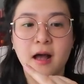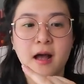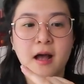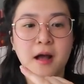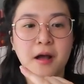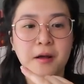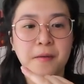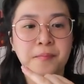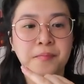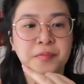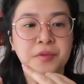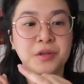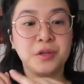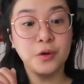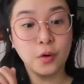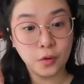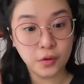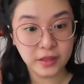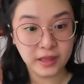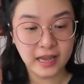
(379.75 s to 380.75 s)
Um,
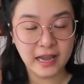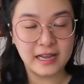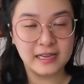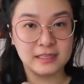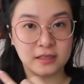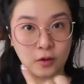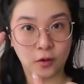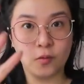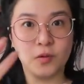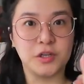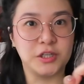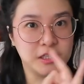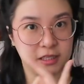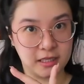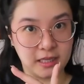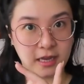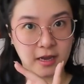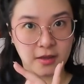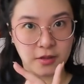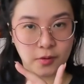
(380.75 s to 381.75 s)
you're the asshole, which is
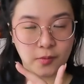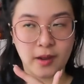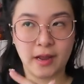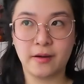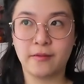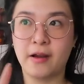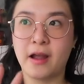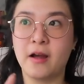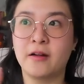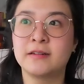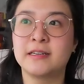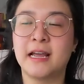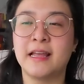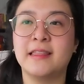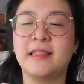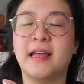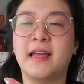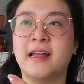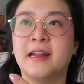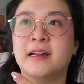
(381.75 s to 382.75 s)
the other way around.
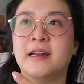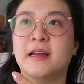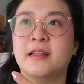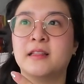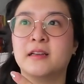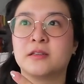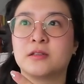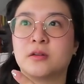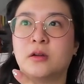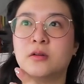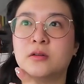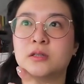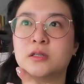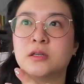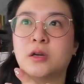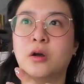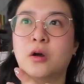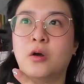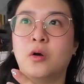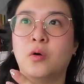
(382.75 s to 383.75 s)
And then there's
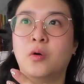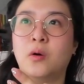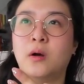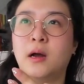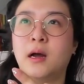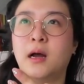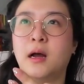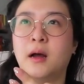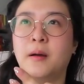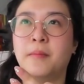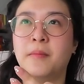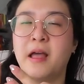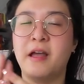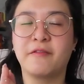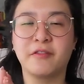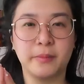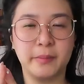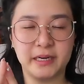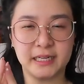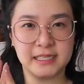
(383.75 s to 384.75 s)
also um,
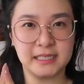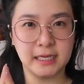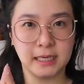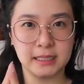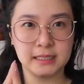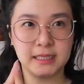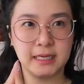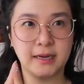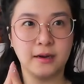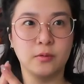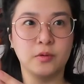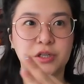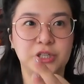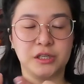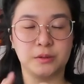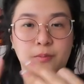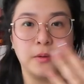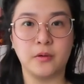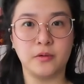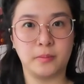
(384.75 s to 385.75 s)
everybody sucks here, which
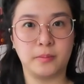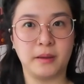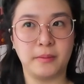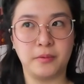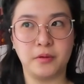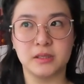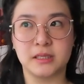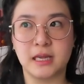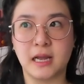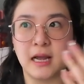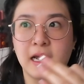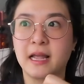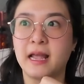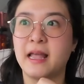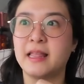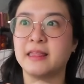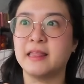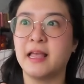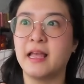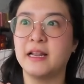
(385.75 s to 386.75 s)
is both people suck,
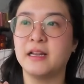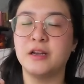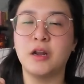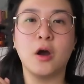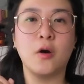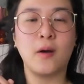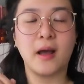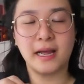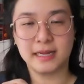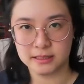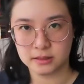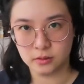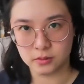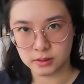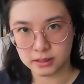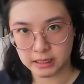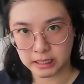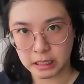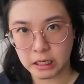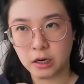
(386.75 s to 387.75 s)
and then no
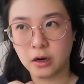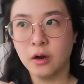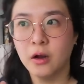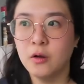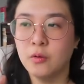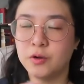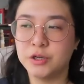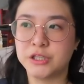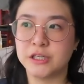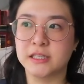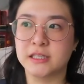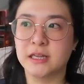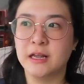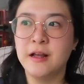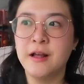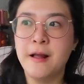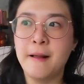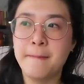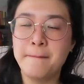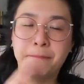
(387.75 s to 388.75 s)
assholes here, which is
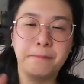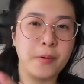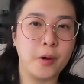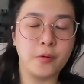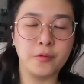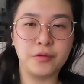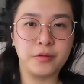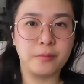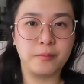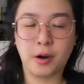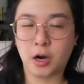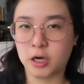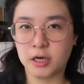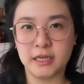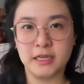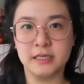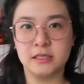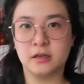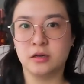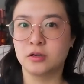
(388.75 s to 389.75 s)
both
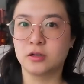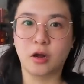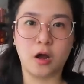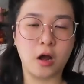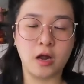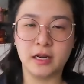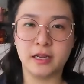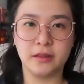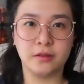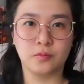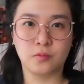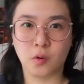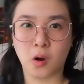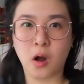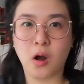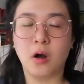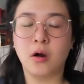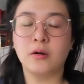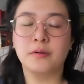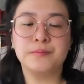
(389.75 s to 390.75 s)
parties are not in the
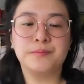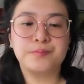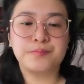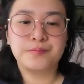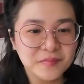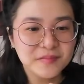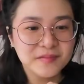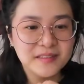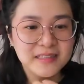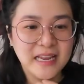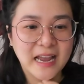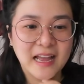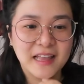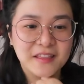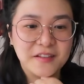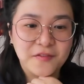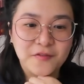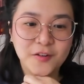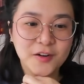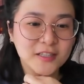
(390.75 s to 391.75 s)
wrong yeah,
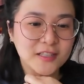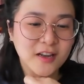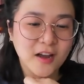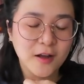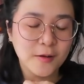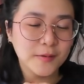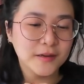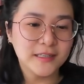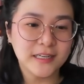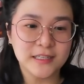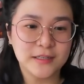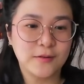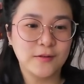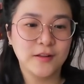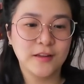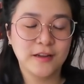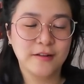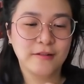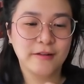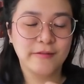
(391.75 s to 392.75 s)
the first comment I
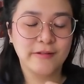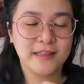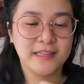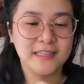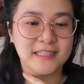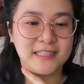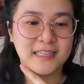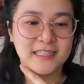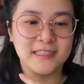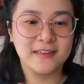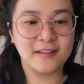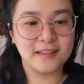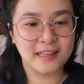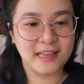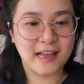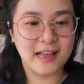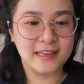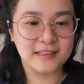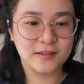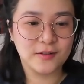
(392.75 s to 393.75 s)
totally agree with. It says, not the
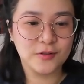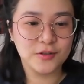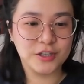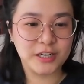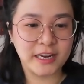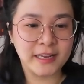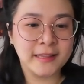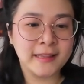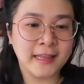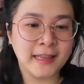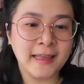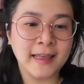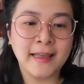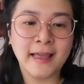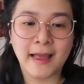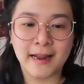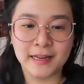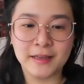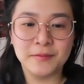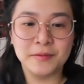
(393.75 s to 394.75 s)
asshole. Jane thinking
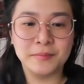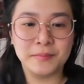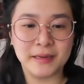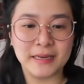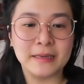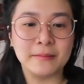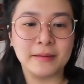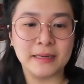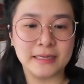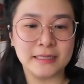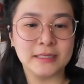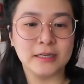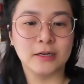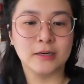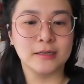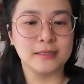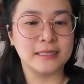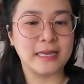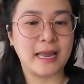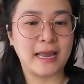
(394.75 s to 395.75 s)
anyone being mean to
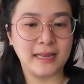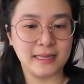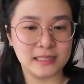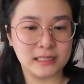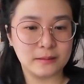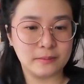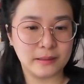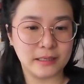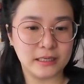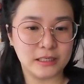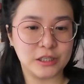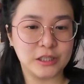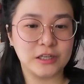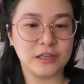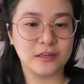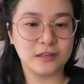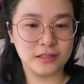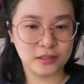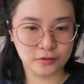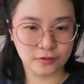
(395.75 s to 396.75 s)
her is hate speech,
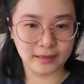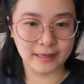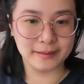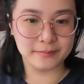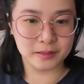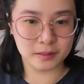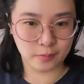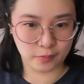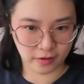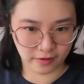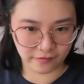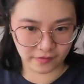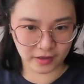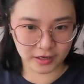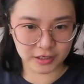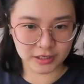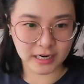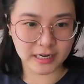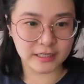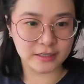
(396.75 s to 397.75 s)
screams
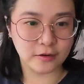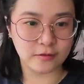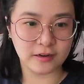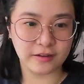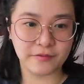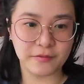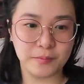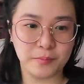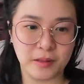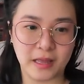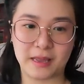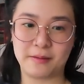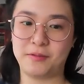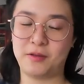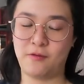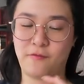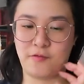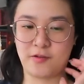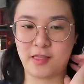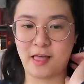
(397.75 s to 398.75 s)
privilege. I don't even blame
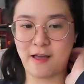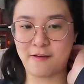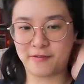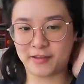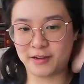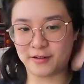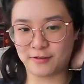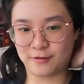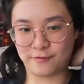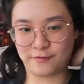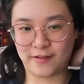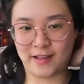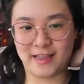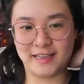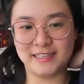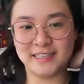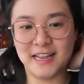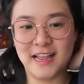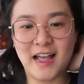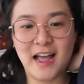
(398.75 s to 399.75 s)
you for laughing in her
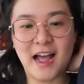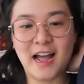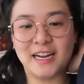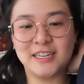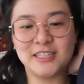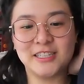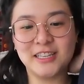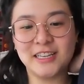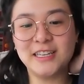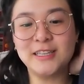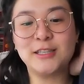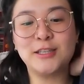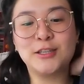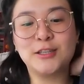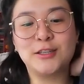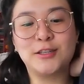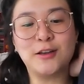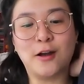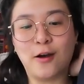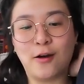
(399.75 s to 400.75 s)
face. I just think it's
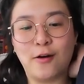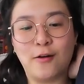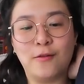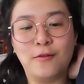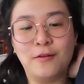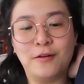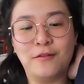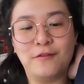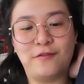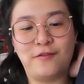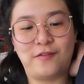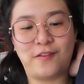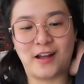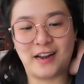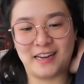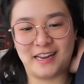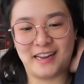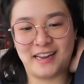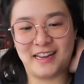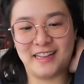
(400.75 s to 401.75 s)
so
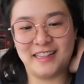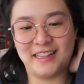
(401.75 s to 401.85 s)
funny.